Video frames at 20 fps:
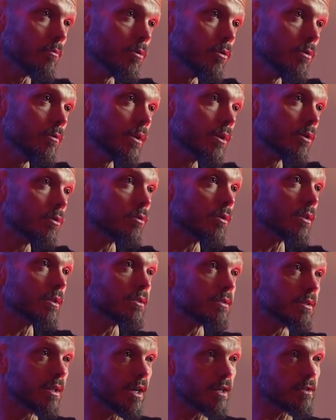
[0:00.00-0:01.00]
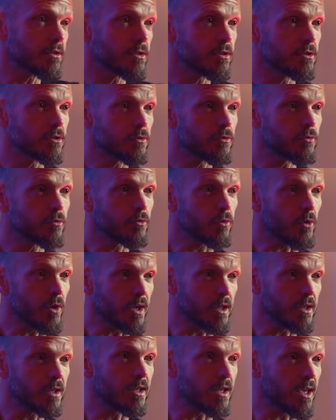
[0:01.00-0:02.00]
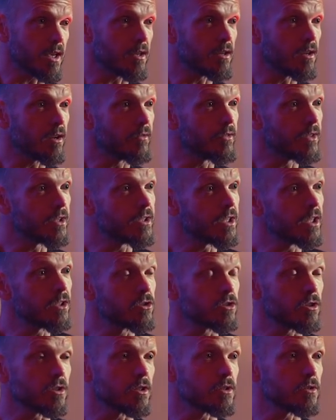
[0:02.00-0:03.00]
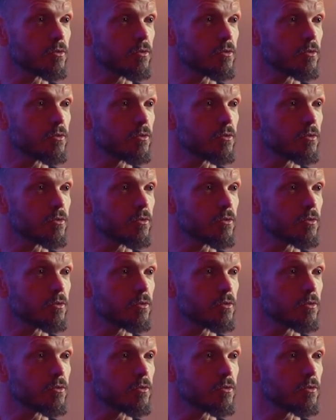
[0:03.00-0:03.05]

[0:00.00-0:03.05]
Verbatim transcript: moving towards sex because he's afraid again of the tension.